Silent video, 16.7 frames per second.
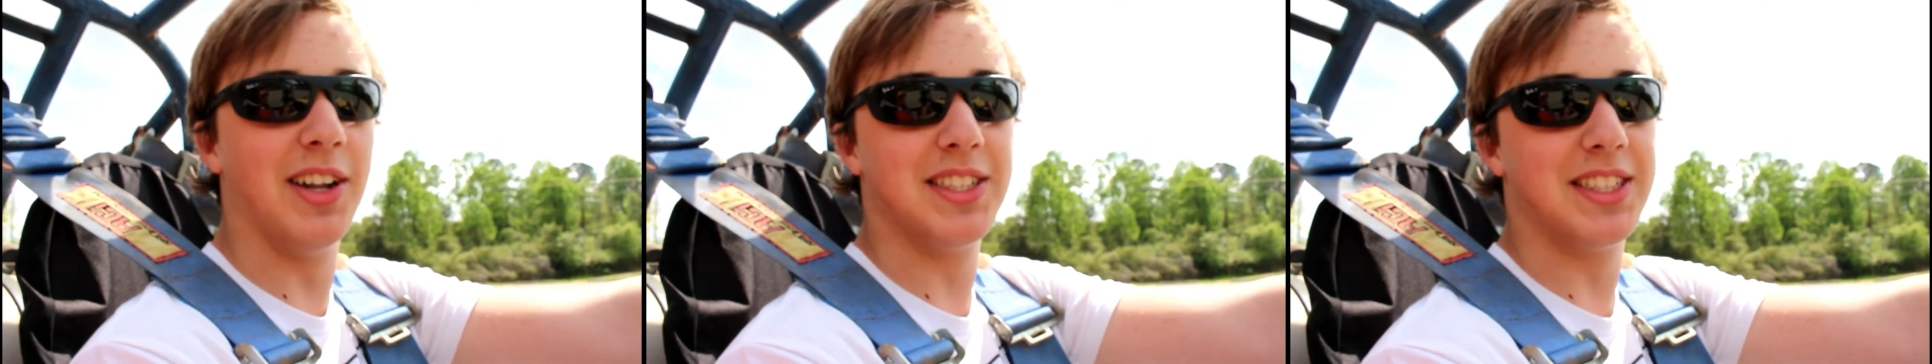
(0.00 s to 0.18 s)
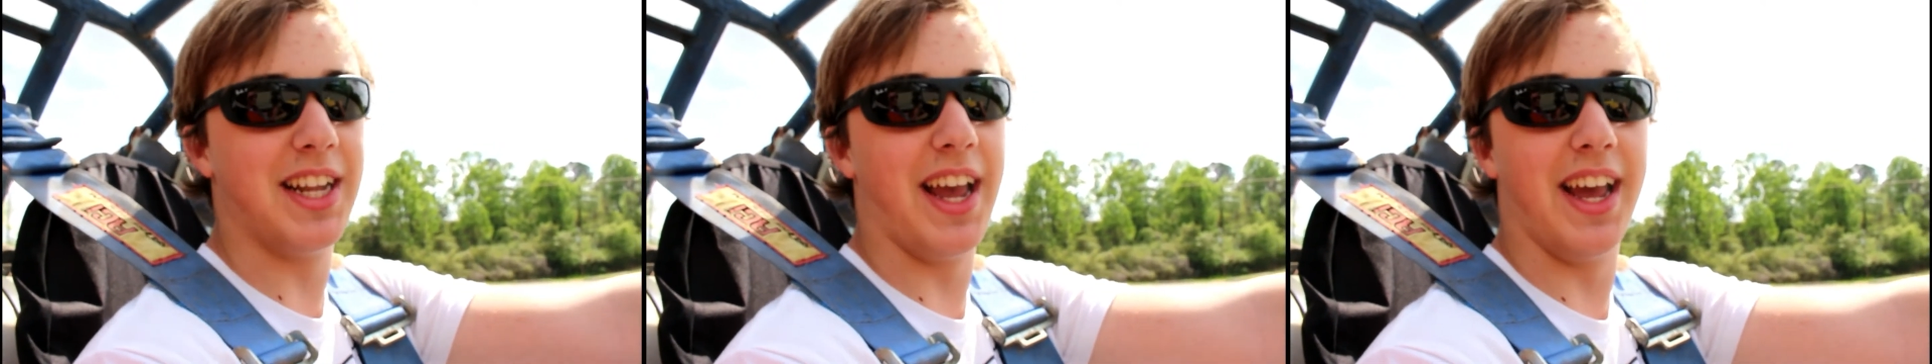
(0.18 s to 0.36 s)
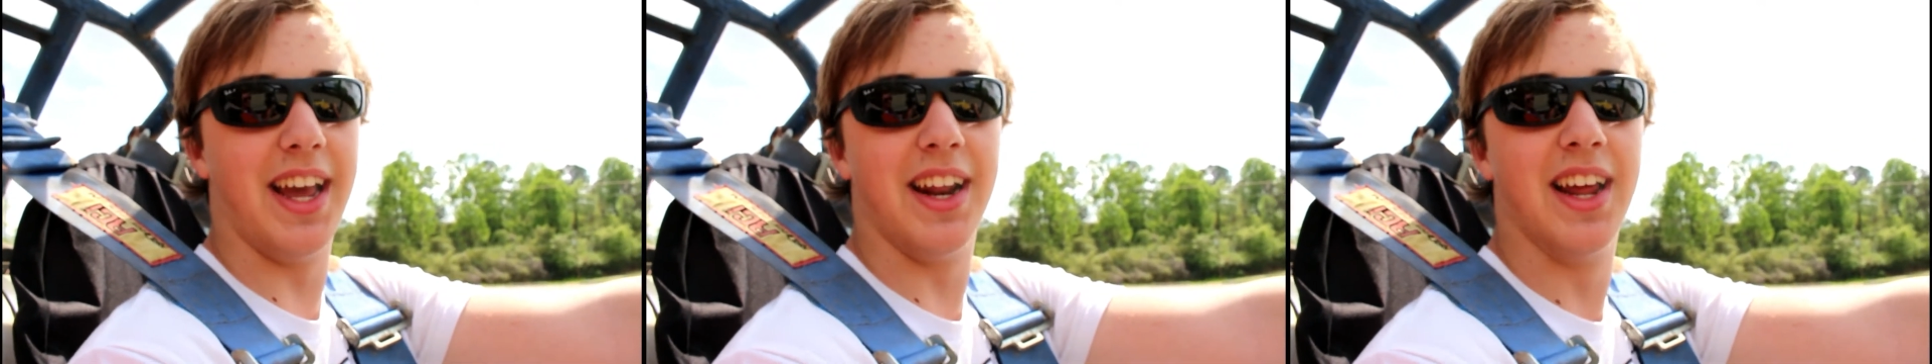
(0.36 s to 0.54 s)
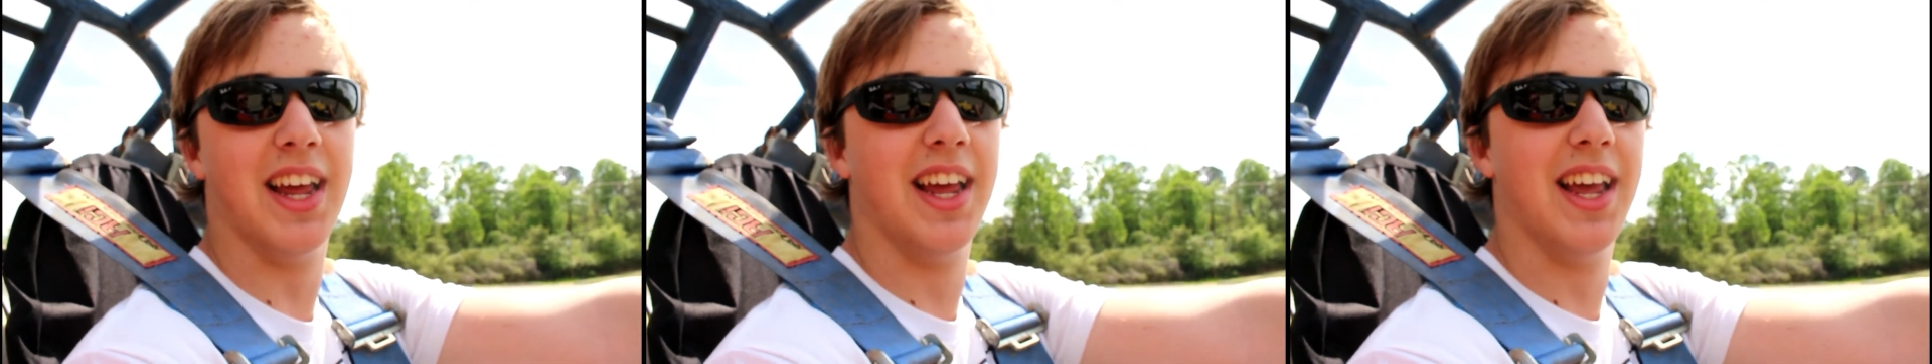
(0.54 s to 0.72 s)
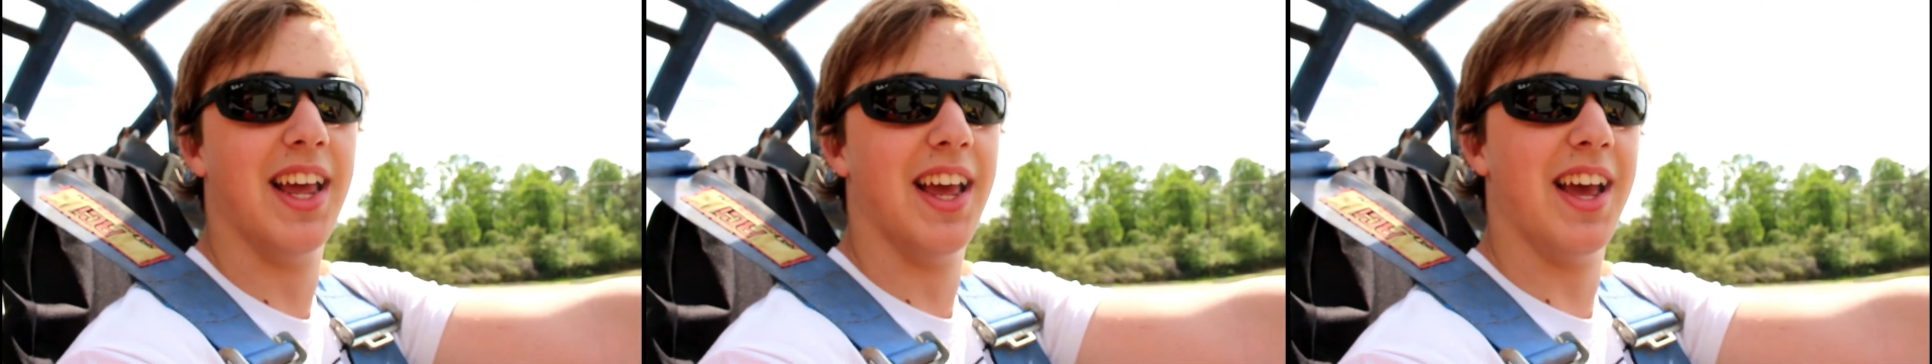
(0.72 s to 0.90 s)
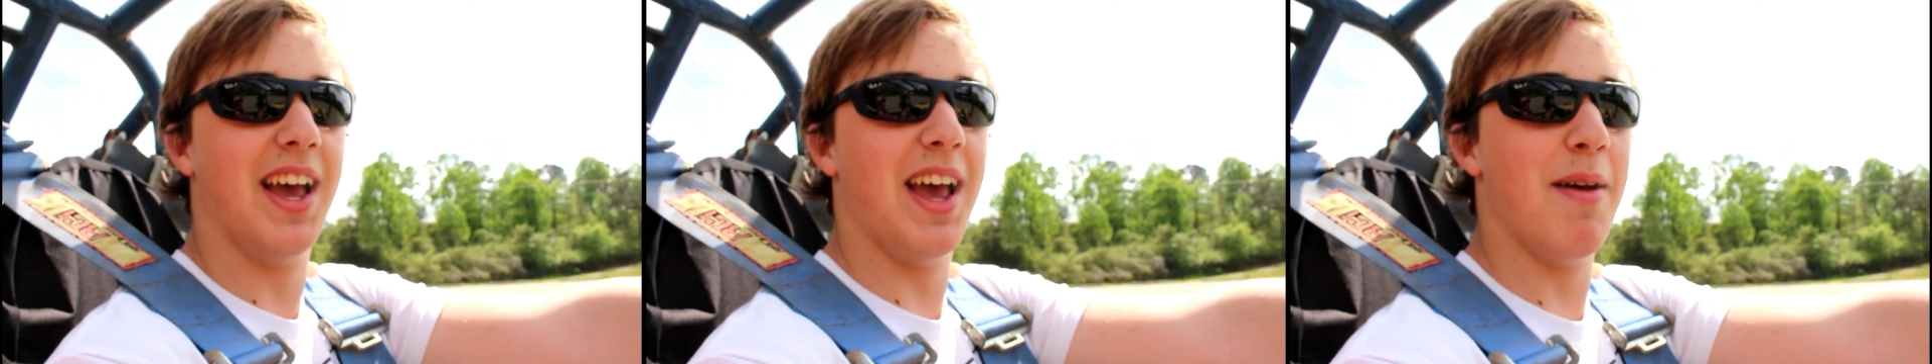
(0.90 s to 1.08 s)
will say
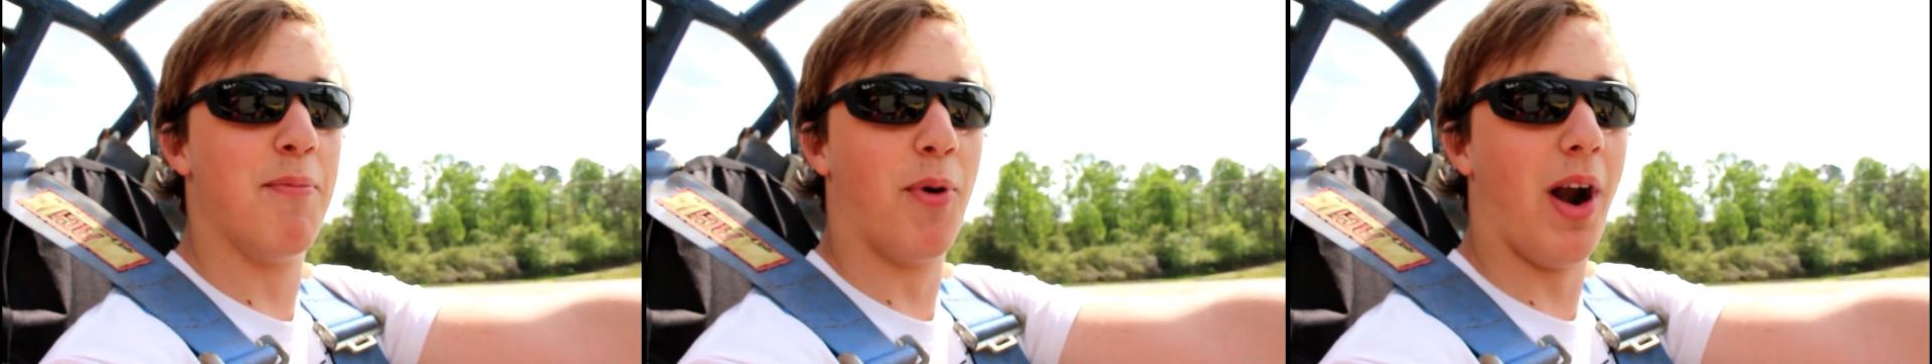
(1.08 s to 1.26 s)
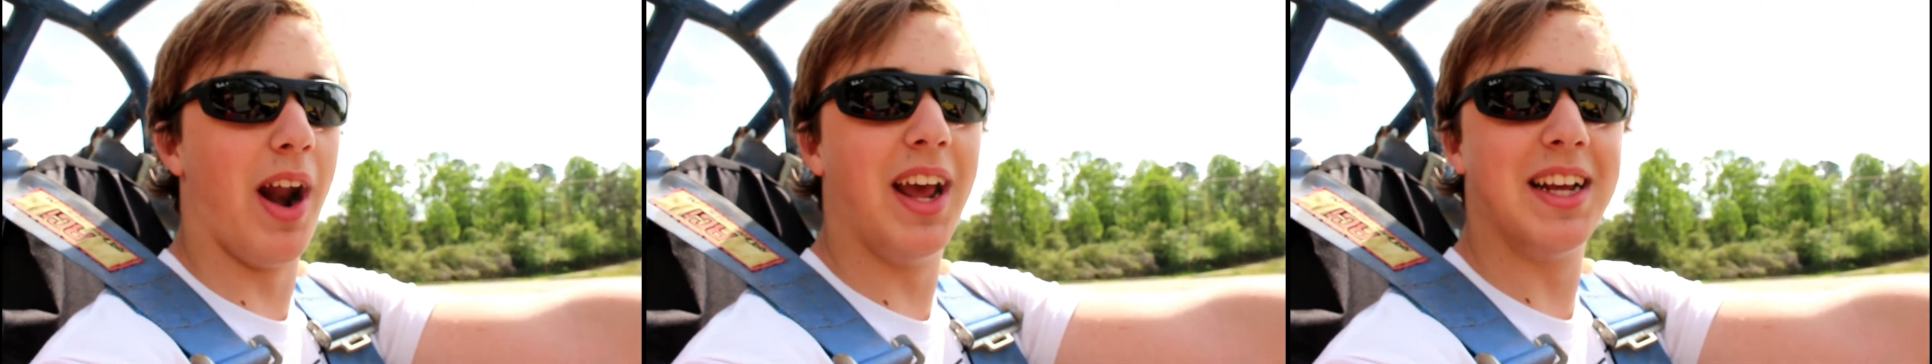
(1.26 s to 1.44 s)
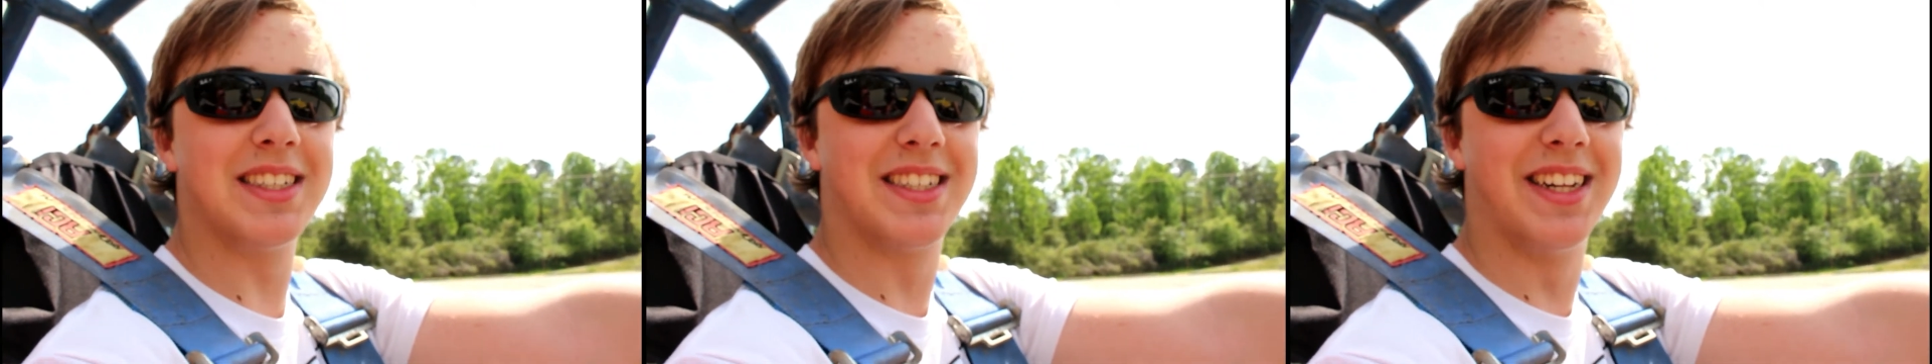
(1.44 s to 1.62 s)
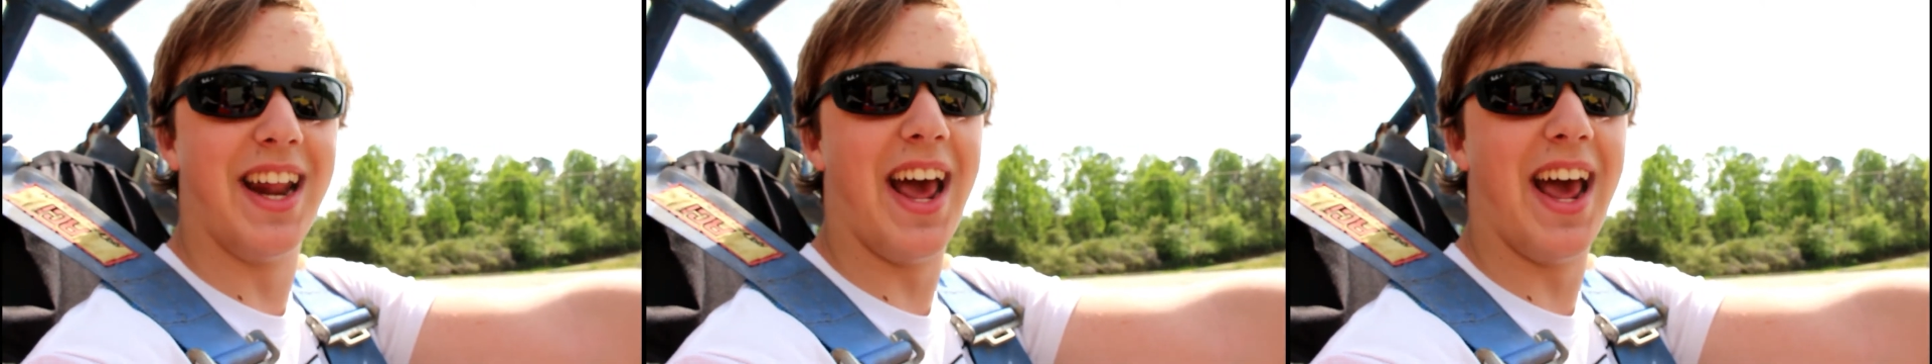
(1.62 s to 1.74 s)
it brakes